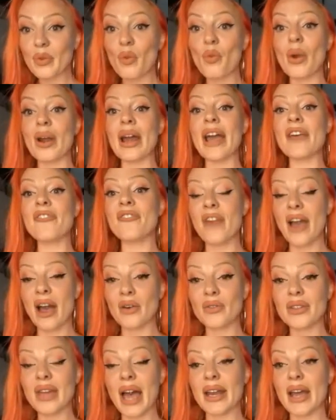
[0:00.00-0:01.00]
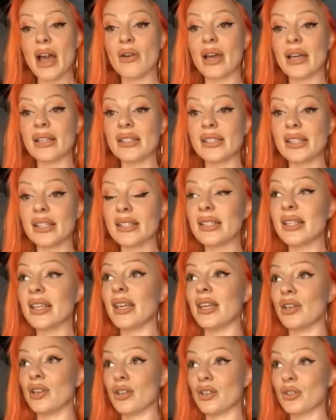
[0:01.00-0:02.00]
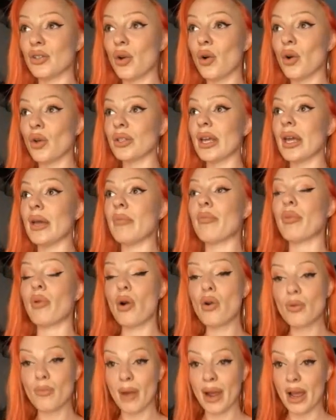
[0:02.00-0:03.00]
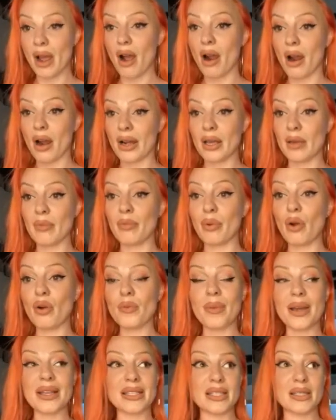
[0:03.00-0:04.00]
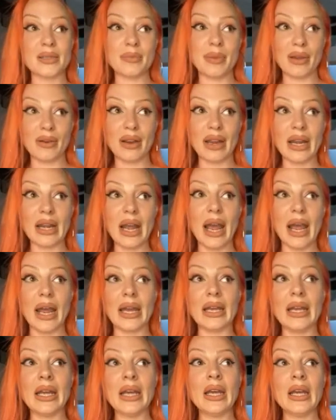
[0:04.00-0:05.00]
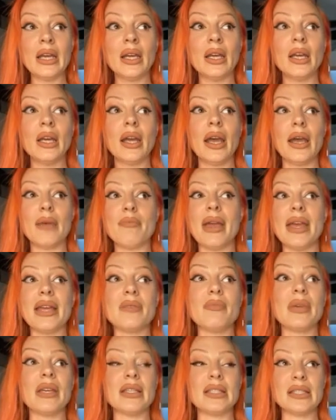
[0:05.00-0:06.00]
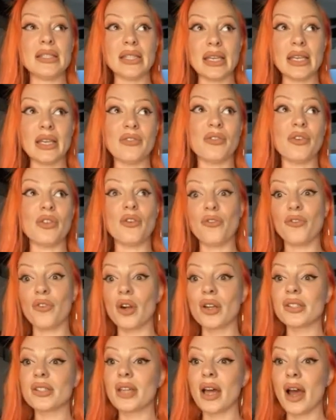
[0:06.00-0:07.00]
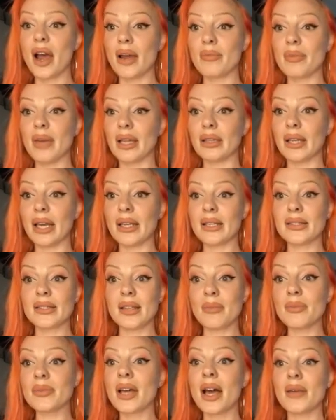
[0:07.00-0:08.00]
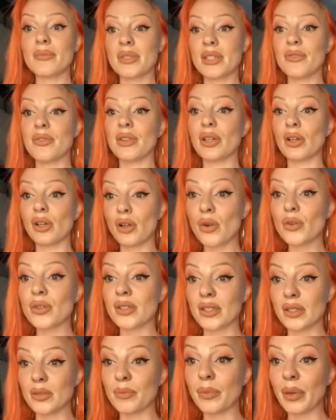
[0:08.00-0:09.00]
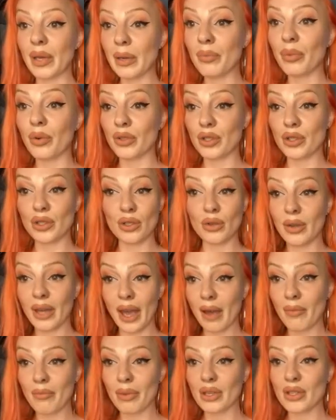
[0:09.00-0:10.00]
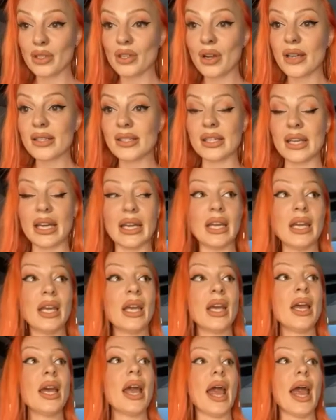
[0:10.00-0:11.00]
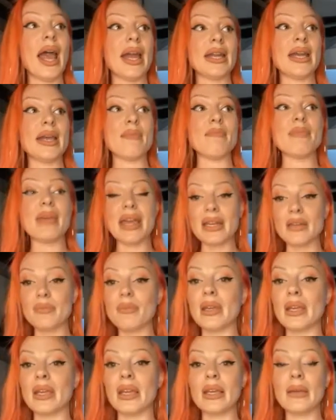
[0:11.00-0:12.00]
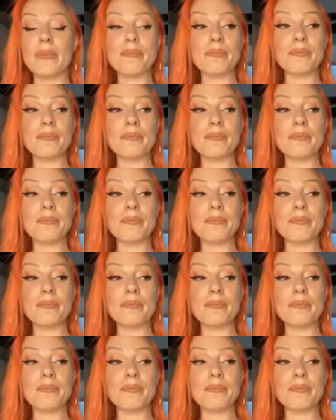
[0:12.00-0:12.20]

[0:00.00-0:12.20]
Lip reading: when I found that out at 16 years old, it broke my heart. It broke my spirit. And it made me see for the first time that, like, sometimes even the closest people to you can't be trusted. And it made me,